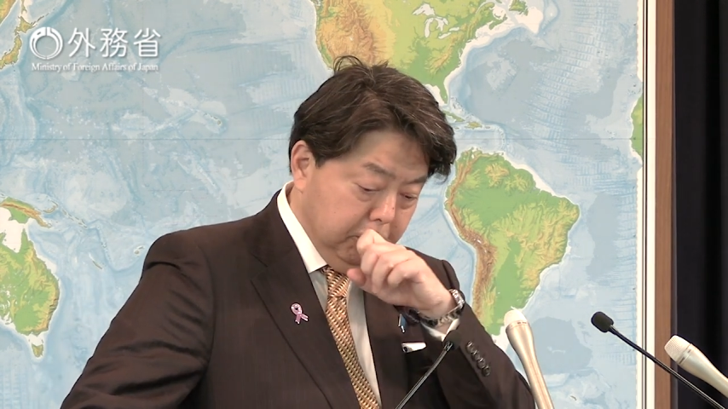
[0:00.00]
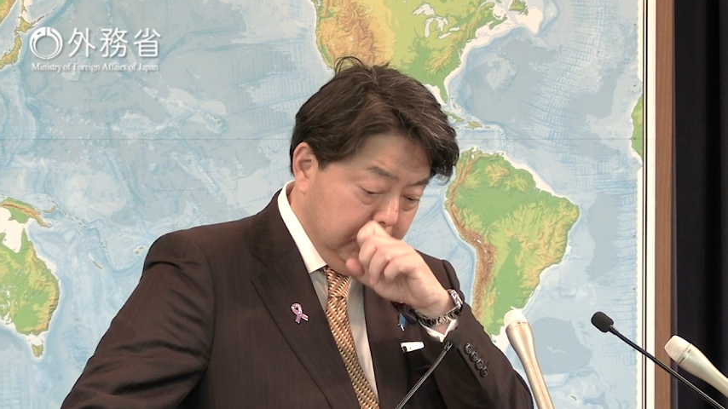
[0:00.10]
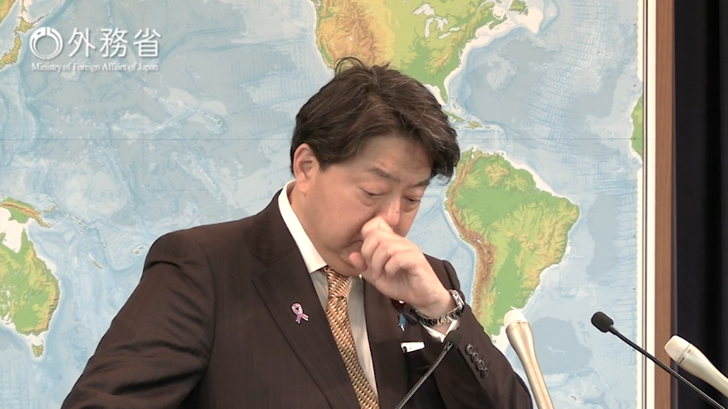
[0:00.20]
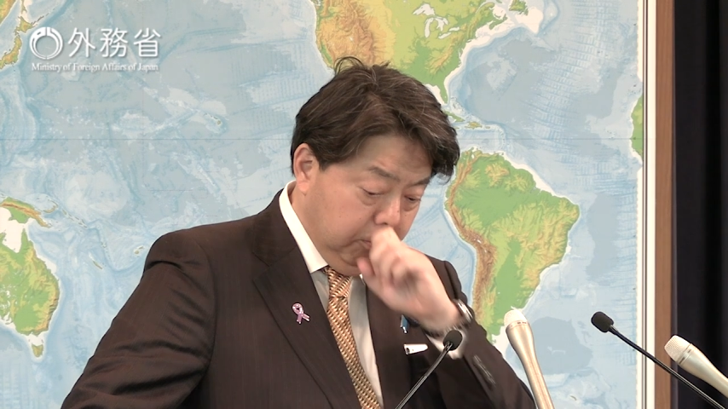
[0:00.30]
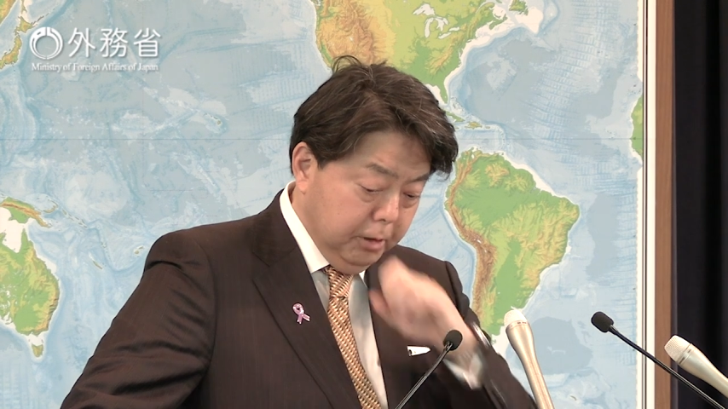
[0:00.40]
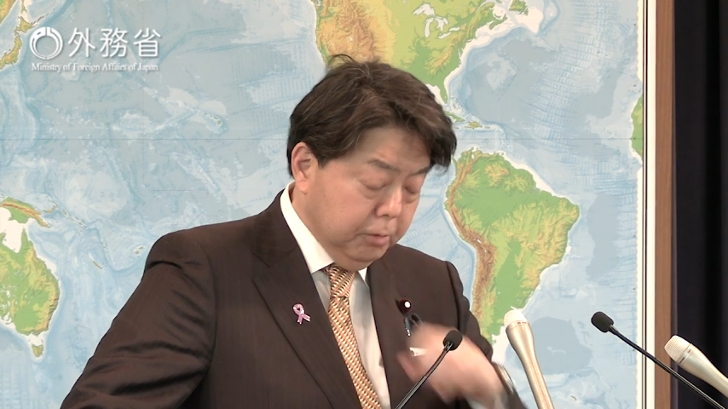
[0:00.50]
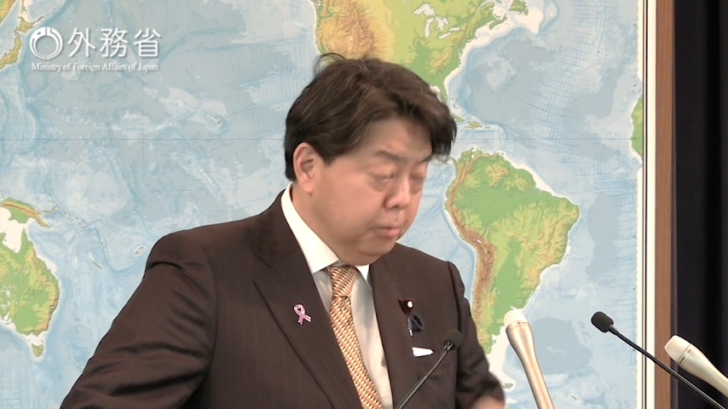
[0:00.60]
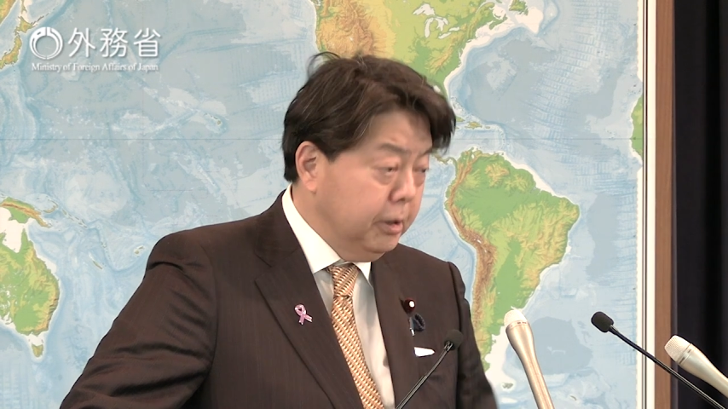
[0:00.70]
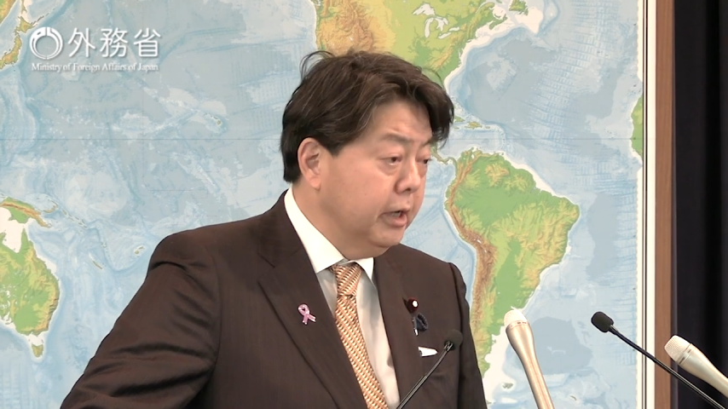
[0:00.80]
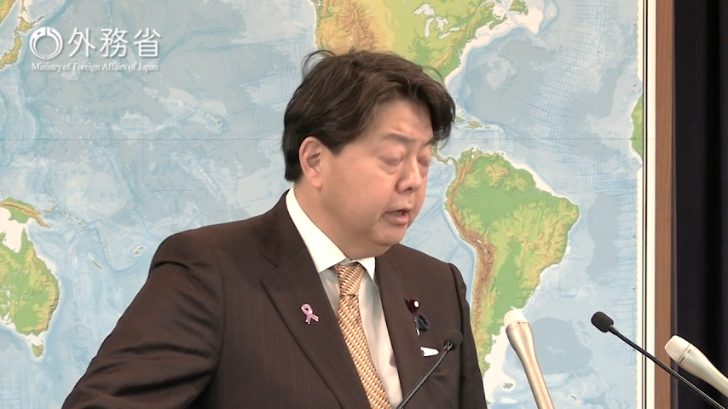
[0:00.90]
to the
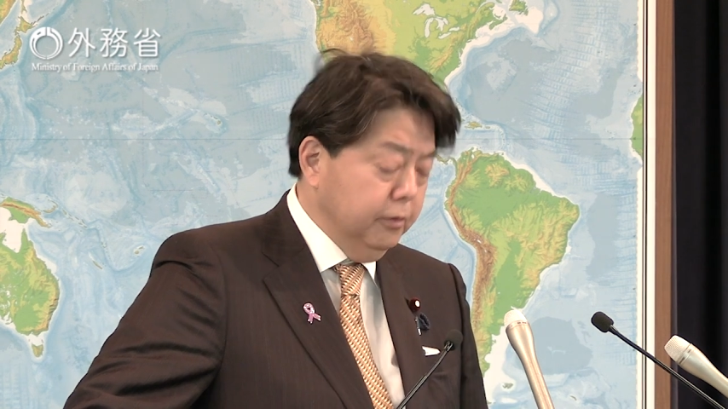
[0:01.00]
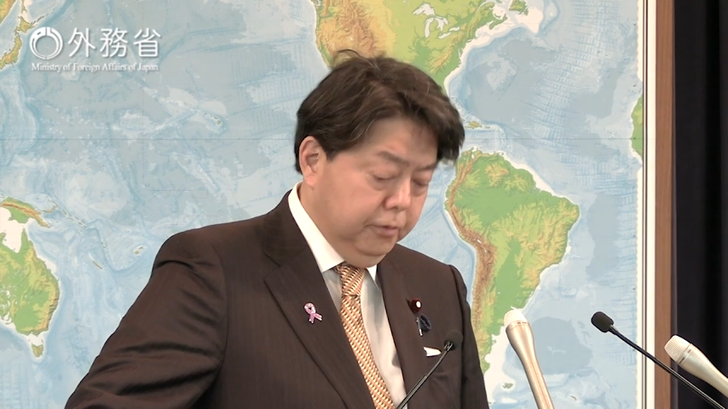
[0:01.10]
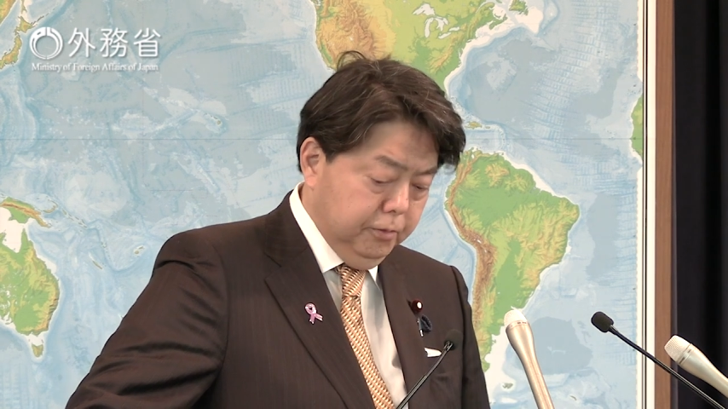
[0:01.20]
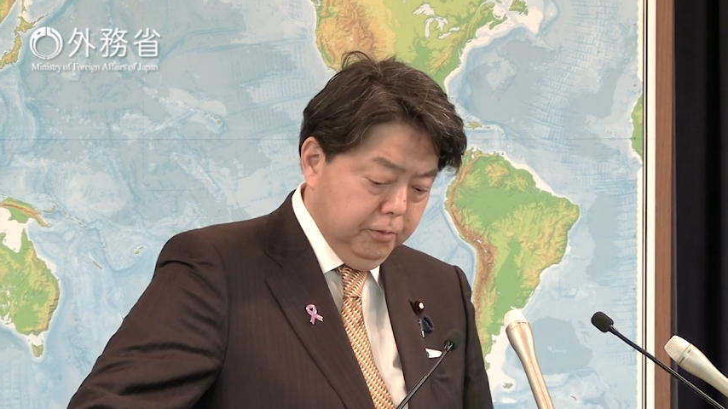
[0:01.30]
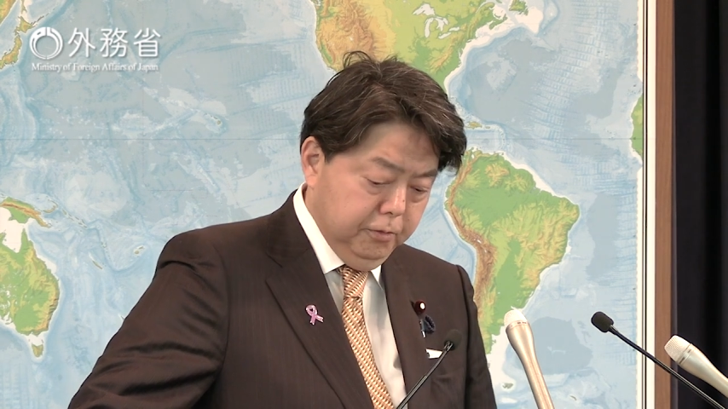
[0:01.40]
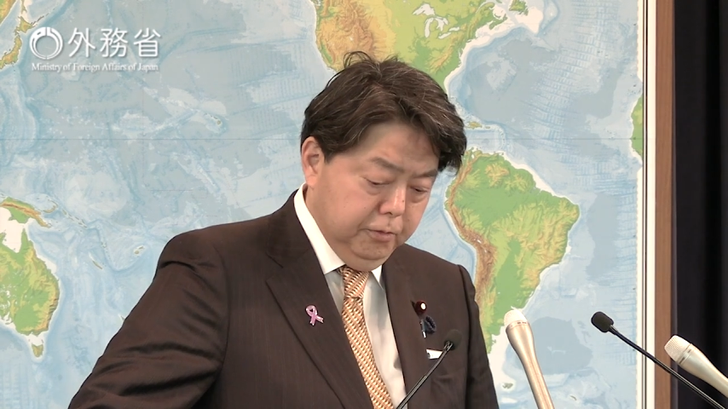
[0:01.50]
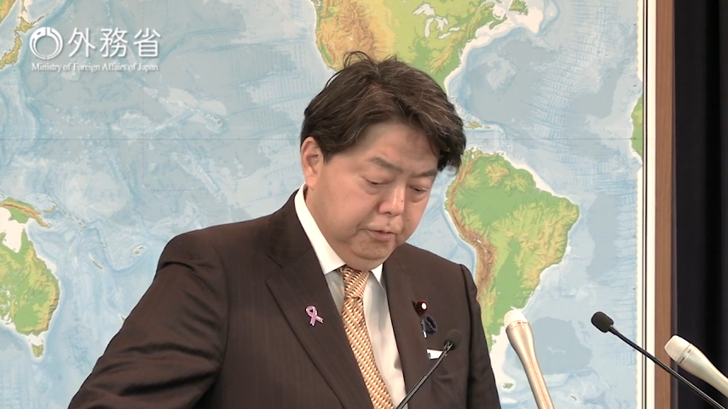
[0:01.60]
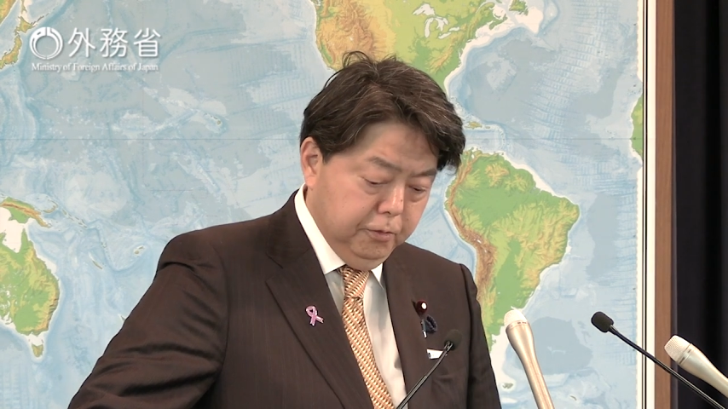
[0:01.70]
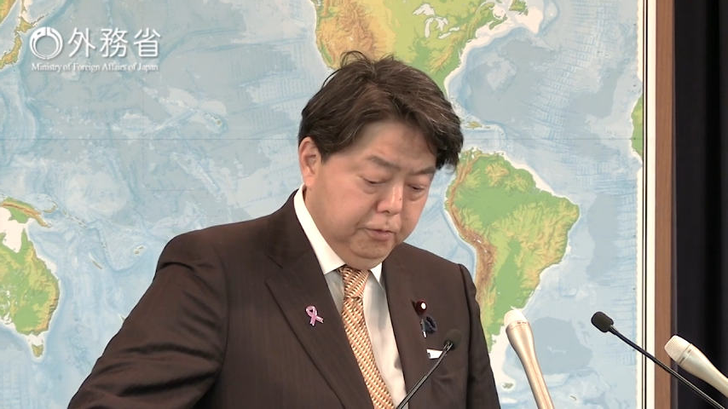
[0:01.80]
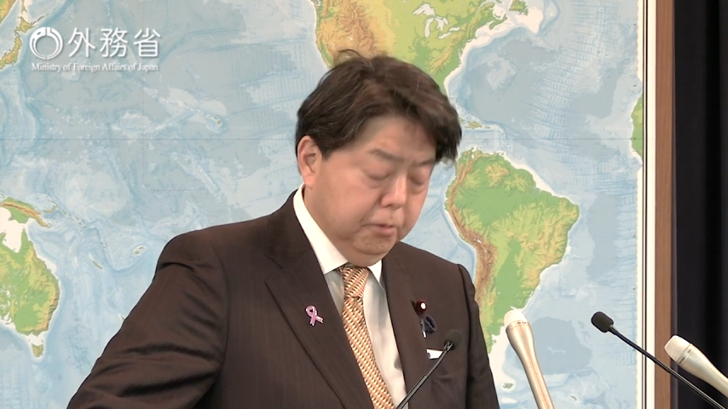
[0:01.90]
stability in
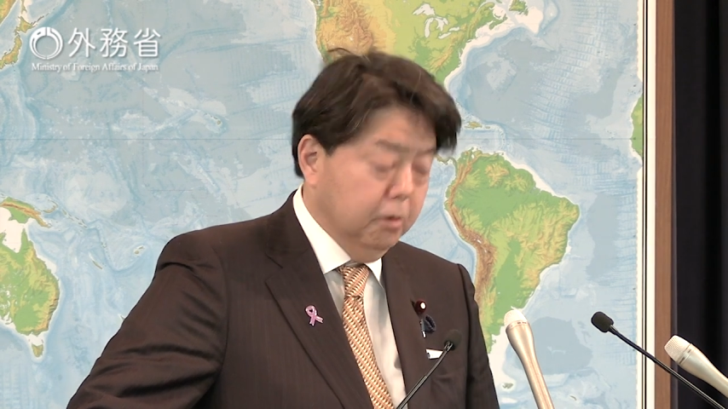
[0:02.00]
the